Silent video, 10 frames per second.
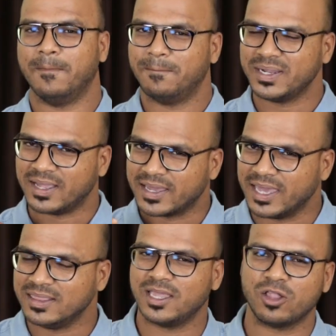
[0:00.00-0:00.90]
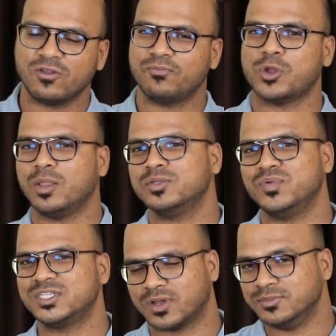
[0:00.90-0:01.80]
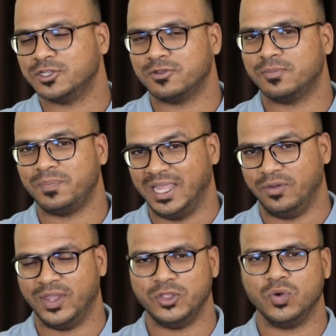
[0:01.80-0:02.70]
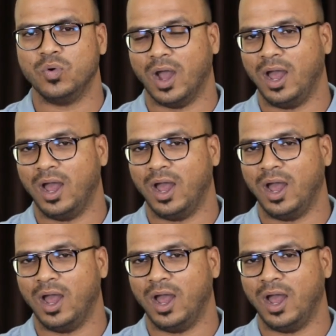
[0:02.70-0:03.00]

But again, there are a lot of problems which comes into play when you